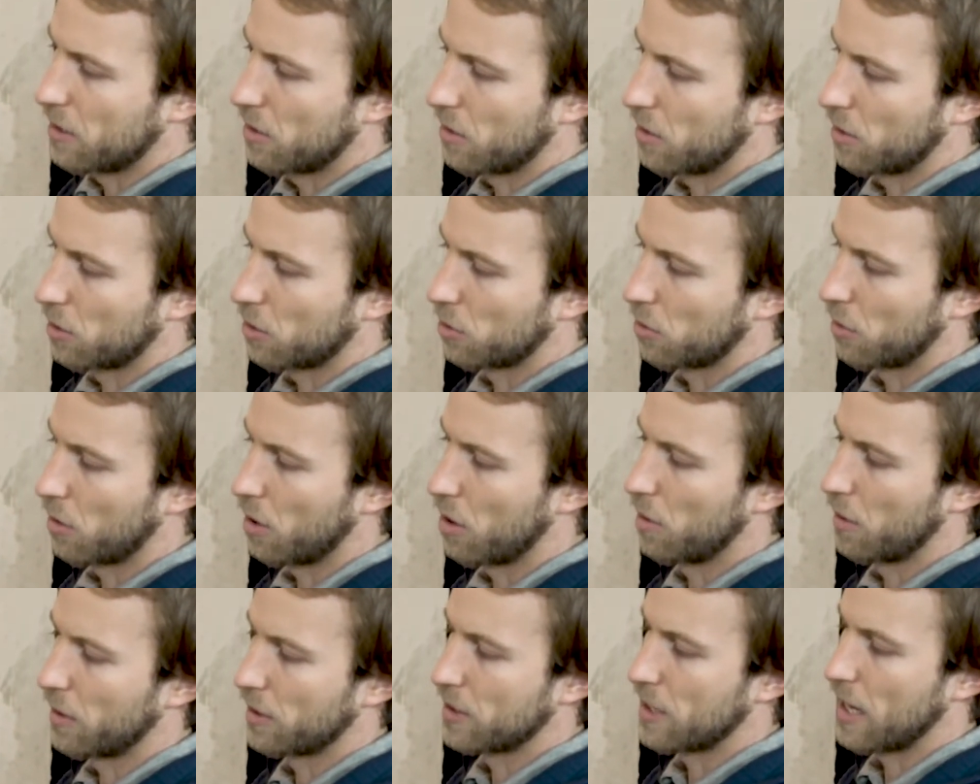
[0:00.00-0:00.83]
You can
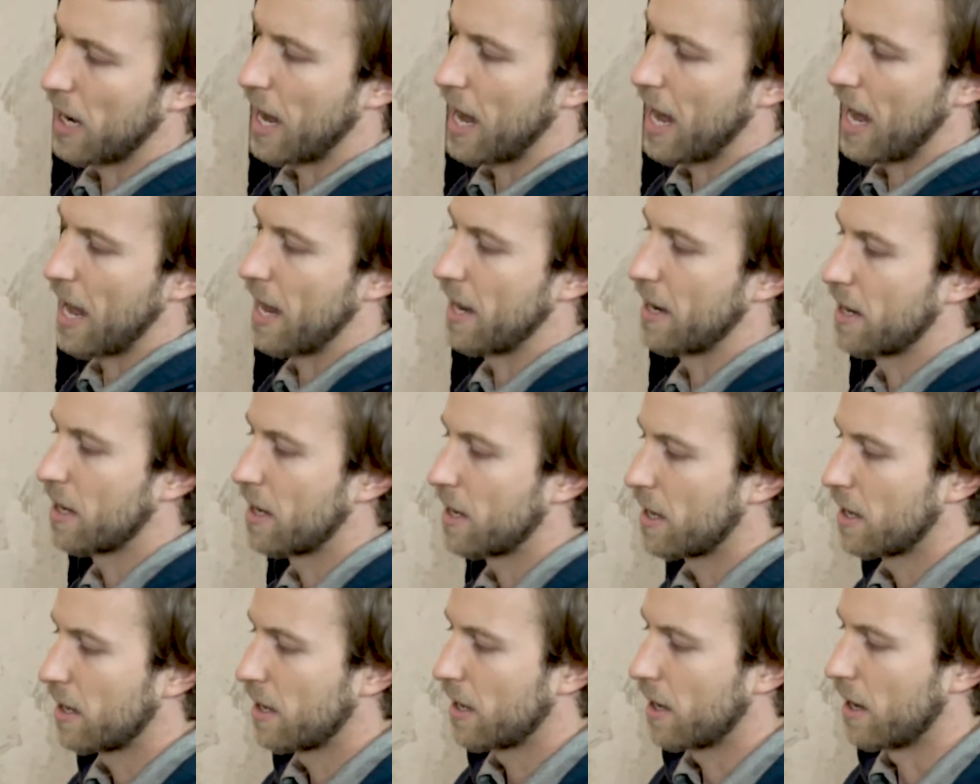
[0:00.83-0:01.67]
throw a tie,
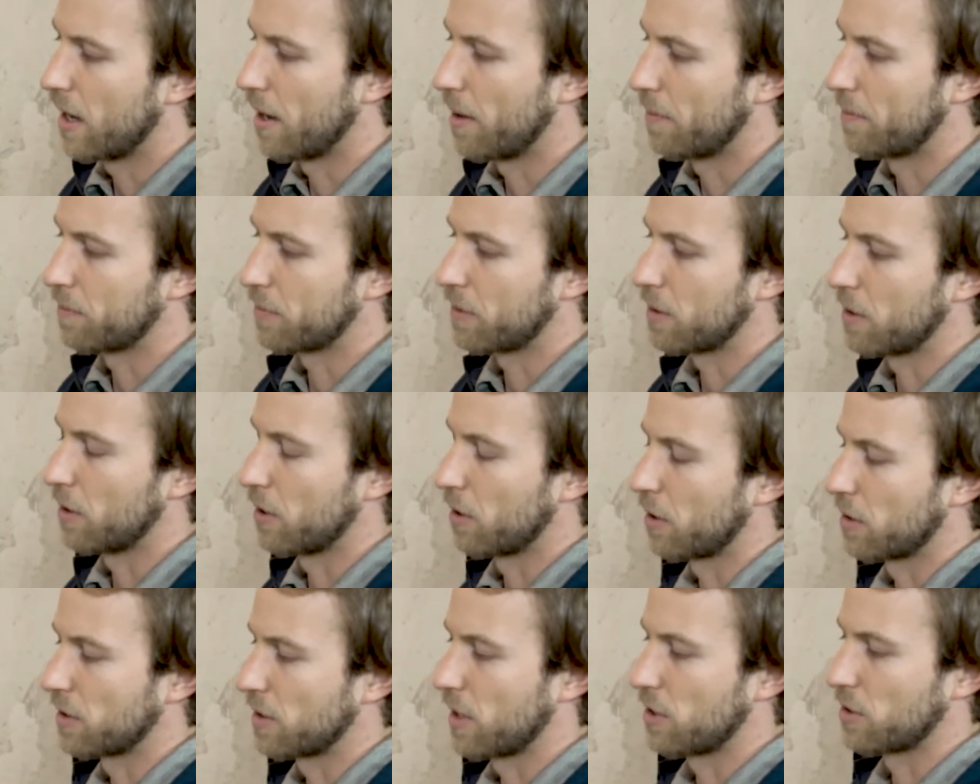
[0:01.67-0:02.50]

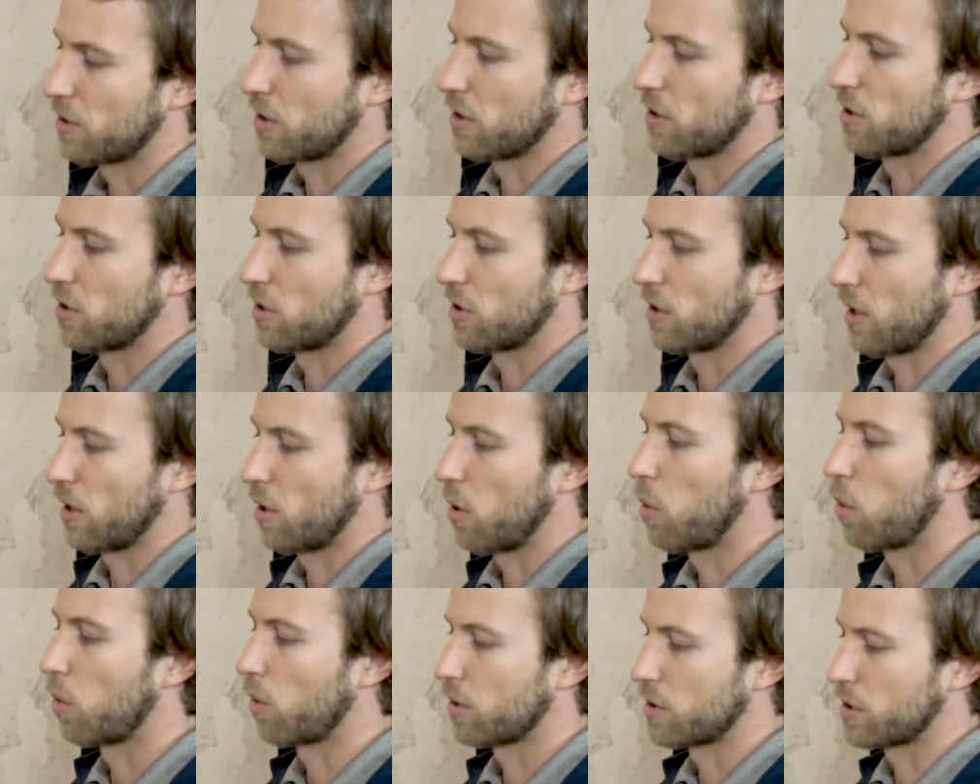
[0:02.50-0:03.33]
essentially this is like
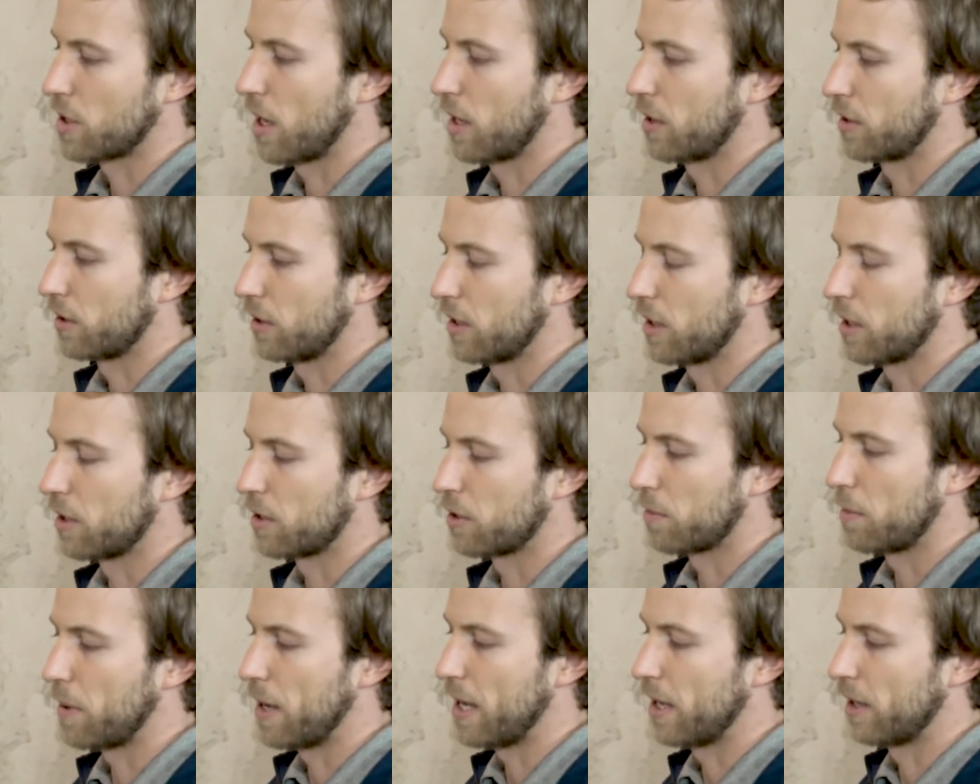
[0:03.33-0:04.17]
horizontally on
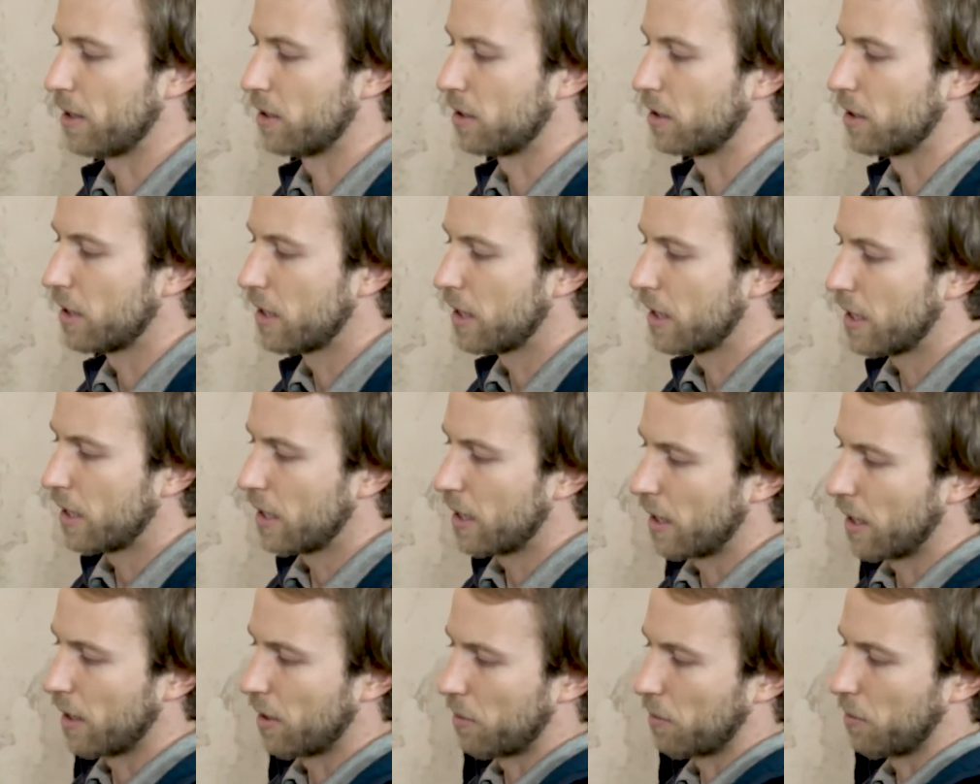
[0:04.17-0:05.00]
your panel,
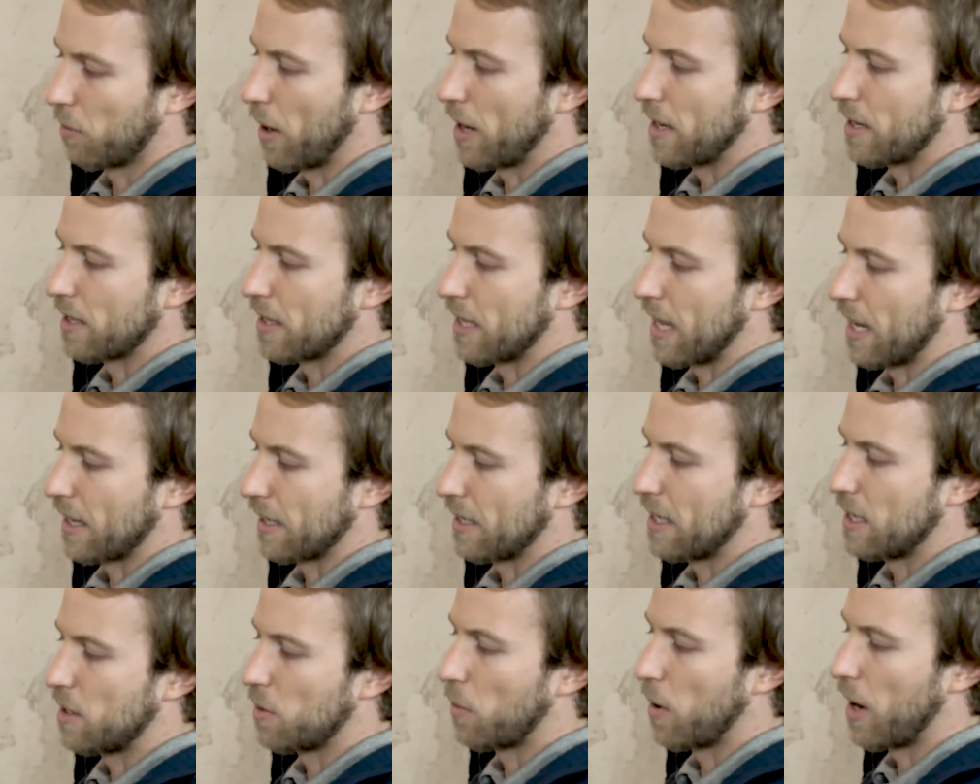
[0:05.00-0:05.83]
right in that
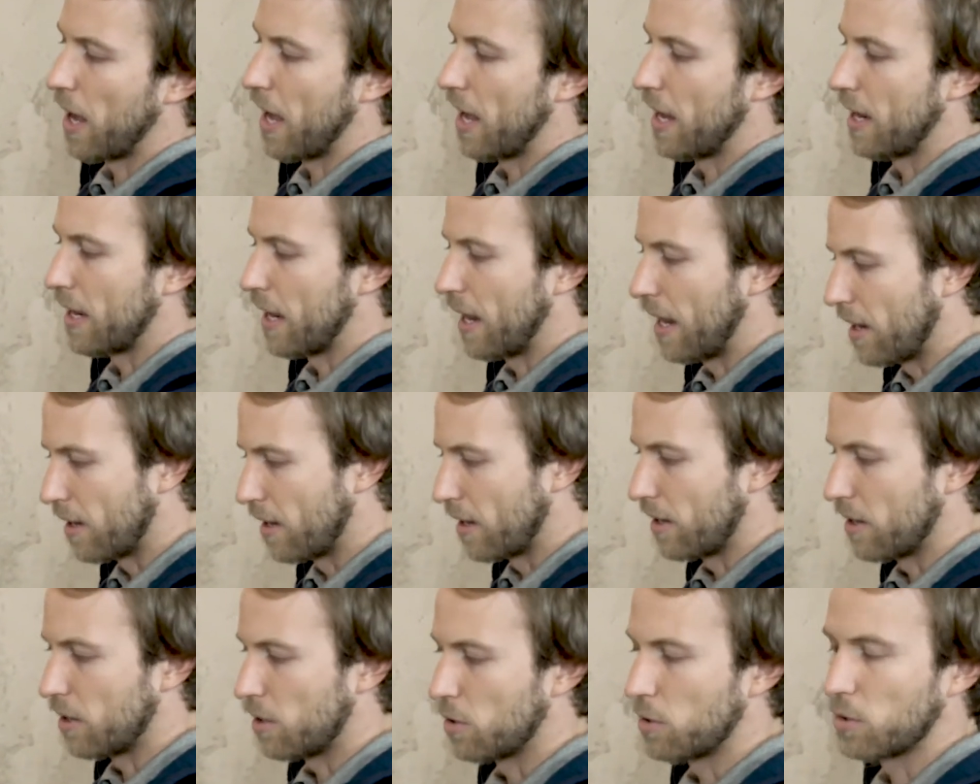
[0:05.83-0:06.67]
keyway,
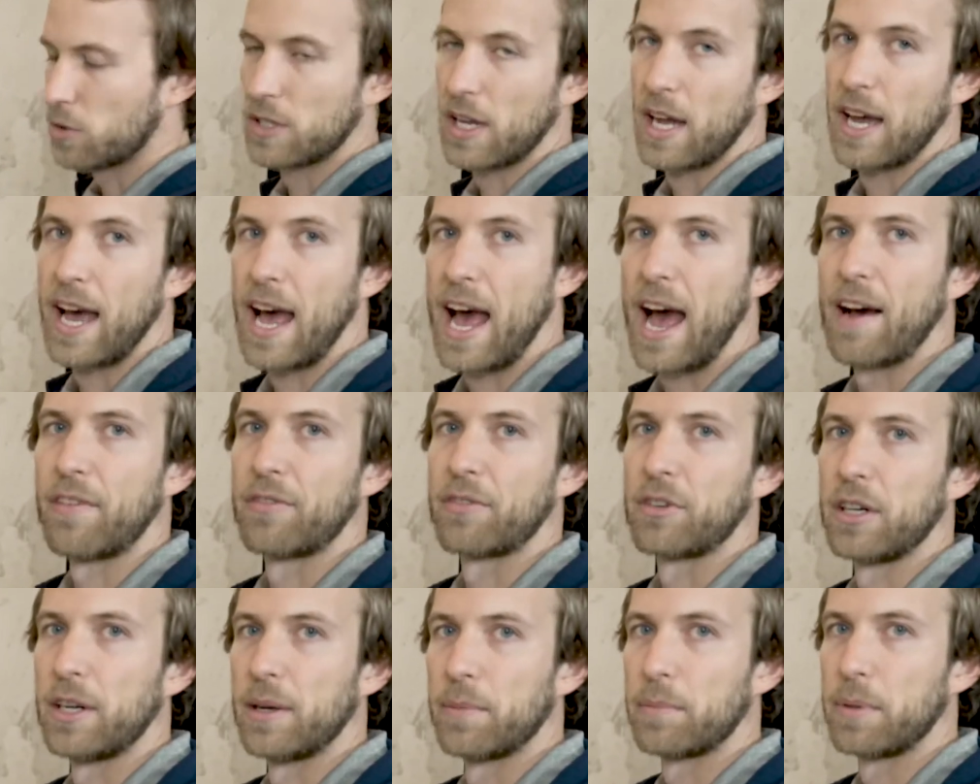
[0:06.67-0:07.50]
and use a
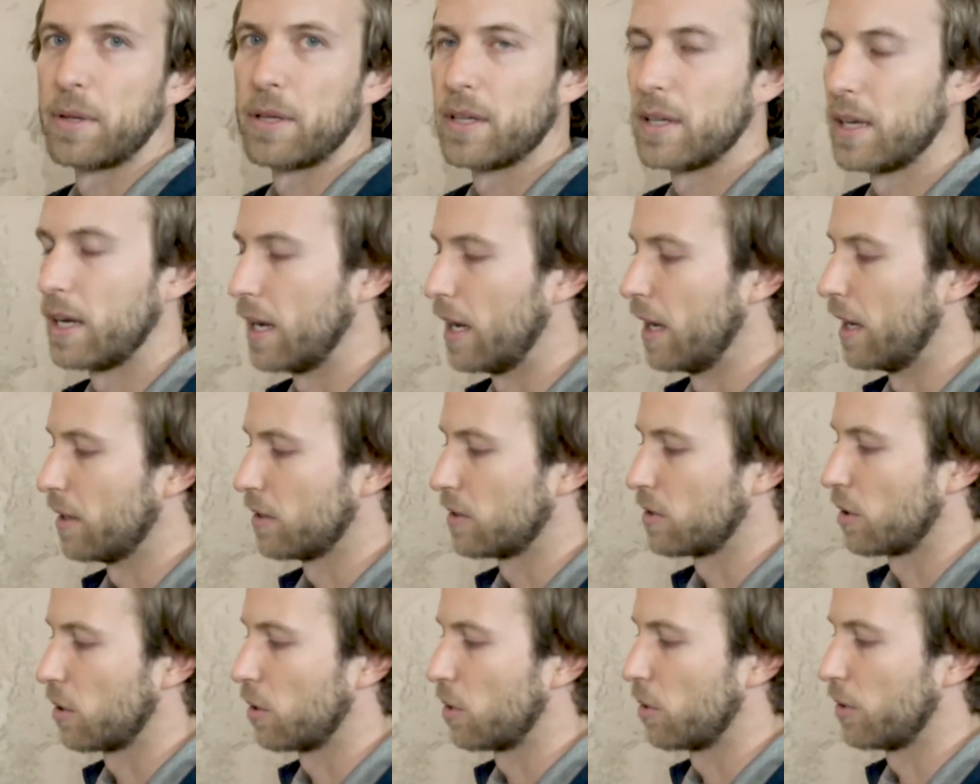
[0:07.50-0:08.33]
half clip
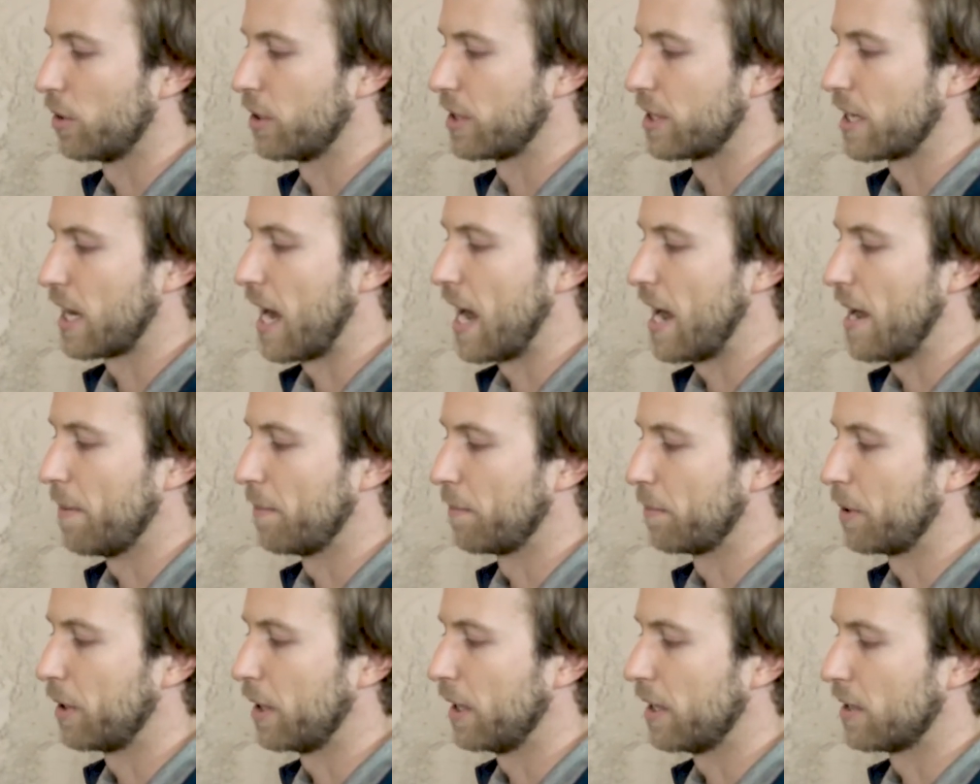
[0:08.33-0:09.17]
to hold the tie
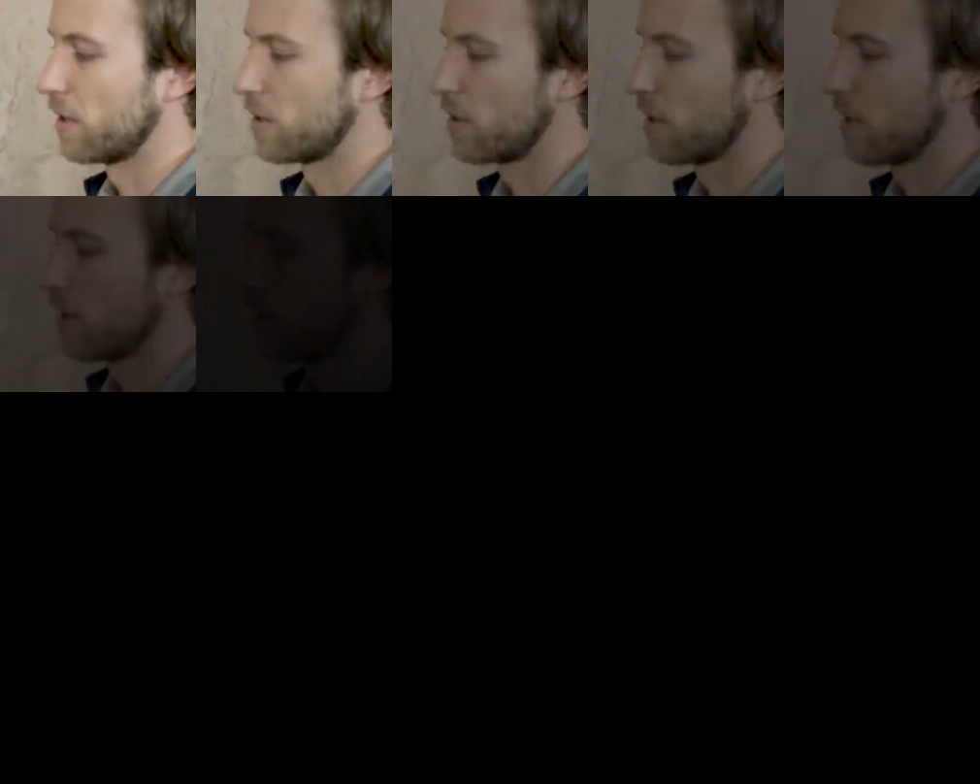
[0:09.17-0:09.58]
in place.